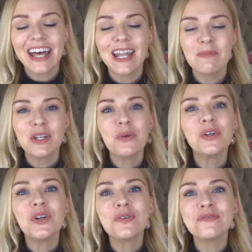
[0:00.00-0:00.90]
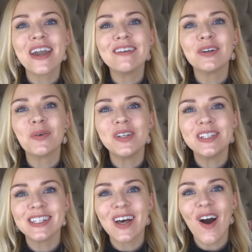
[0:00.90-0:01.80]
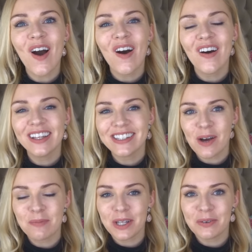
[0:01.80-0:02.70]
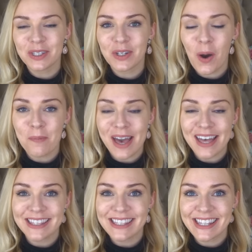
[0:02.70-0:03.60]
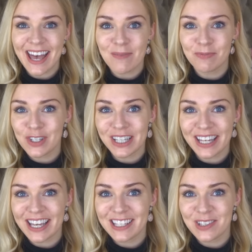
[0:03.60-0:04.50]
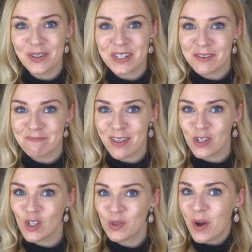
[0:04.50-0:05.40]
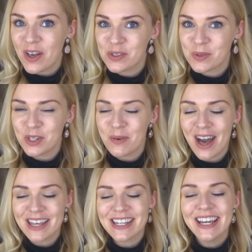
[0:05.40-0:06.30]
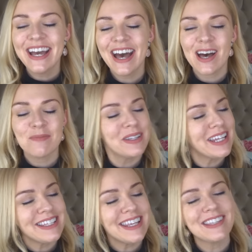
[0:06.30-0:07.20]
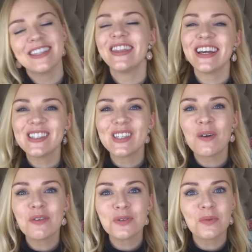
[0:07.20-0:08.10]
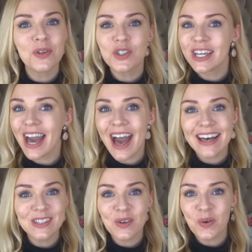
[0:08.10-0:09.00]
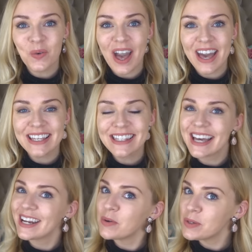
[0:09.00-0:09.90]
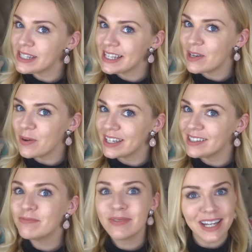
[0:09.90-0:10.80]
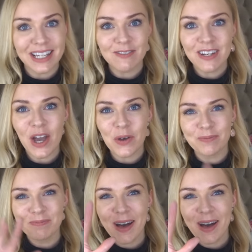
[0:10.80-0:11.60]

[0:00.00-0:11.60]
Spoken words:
Let me know what your favourite ones are down below in the comments. Do you like any of the ones I've mentioned? What else would you add? But that's it. So thanks so much for watching, as always, and I will see you in the next video.